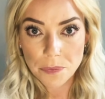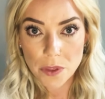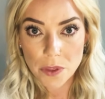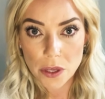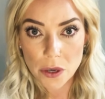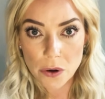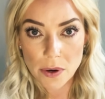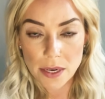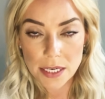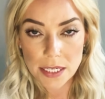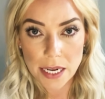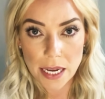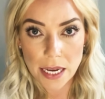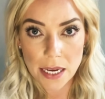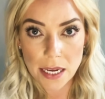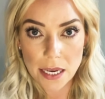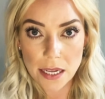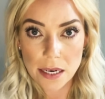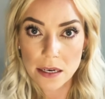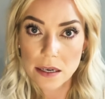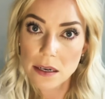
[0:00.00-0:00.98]
You can take
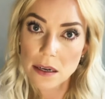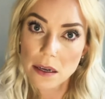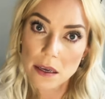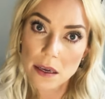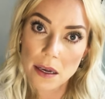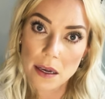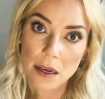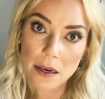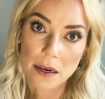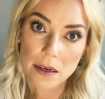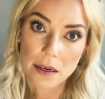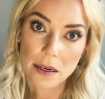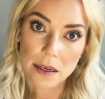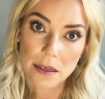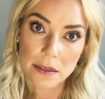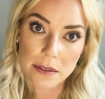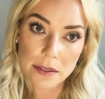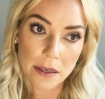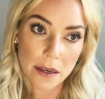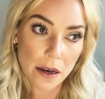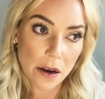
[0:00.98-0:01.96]
it. It
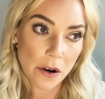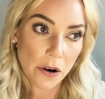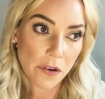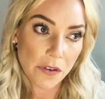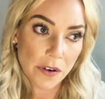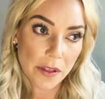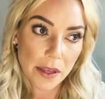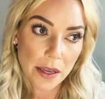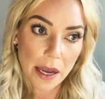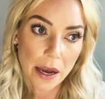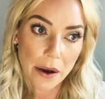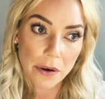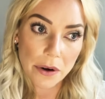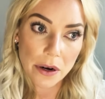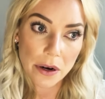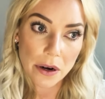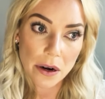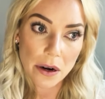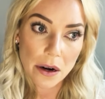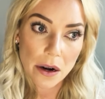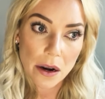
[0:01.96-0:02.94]
is over the
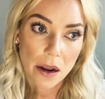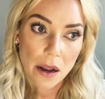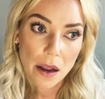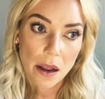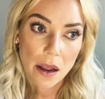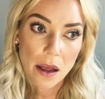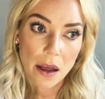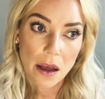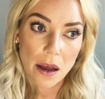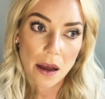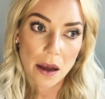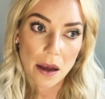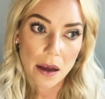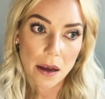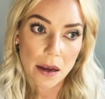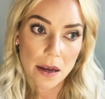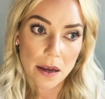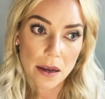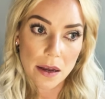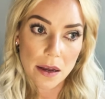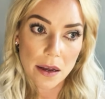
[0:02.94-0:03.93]
counter.
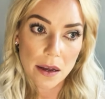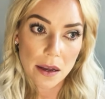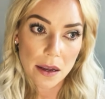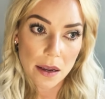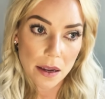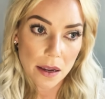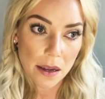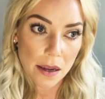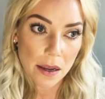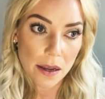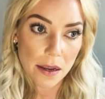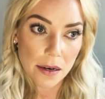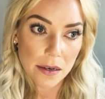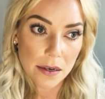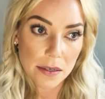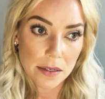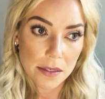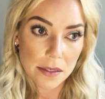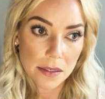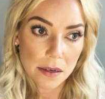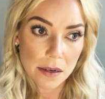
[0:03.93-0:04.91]

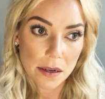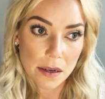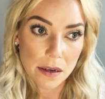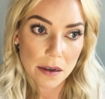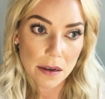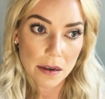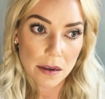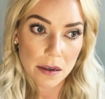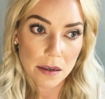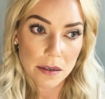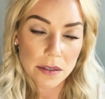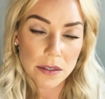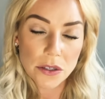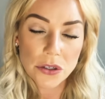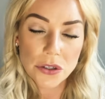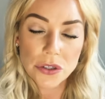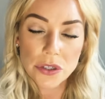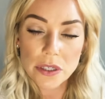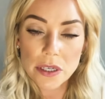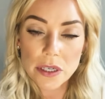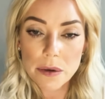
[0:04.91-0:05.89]
It is
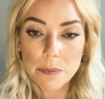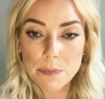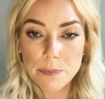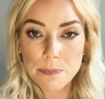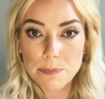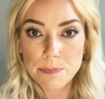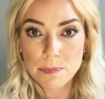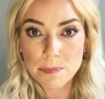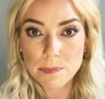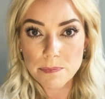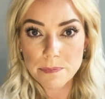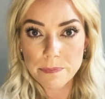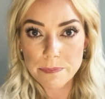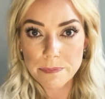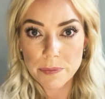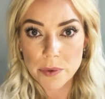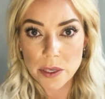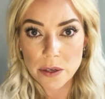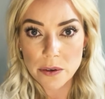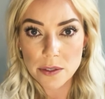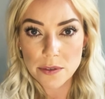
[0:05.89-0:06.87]
usually
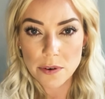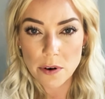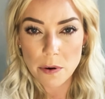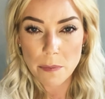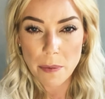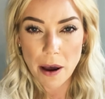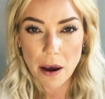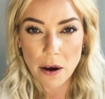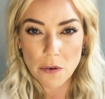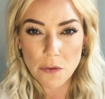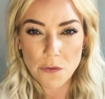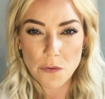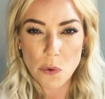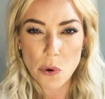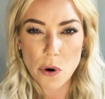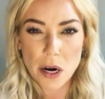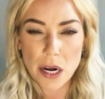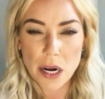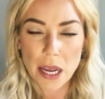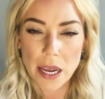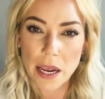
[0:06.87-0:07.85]
used for about
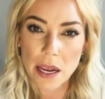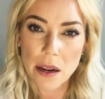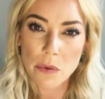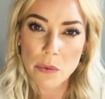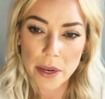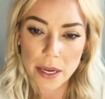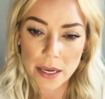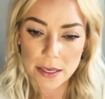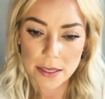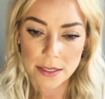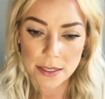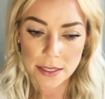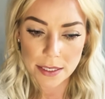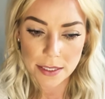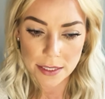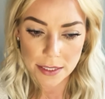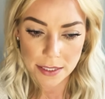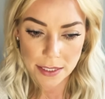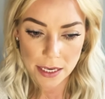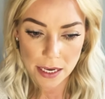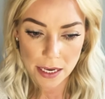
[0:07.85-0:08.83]
4 to 8 weeks to
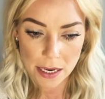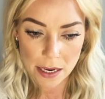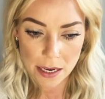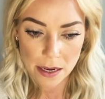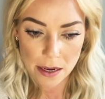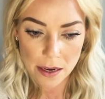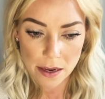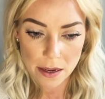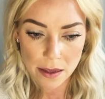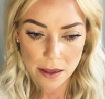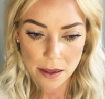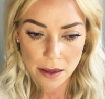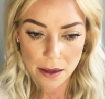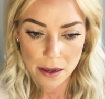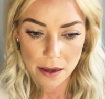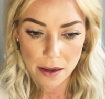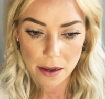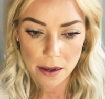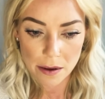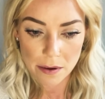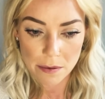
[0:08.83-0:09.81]
see,
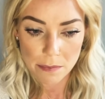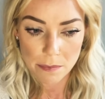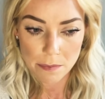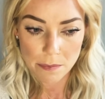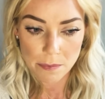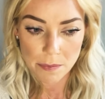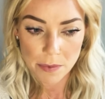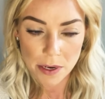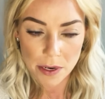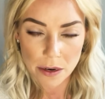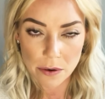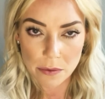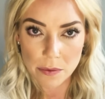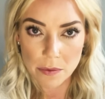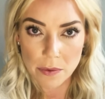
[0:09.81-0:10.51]
you know,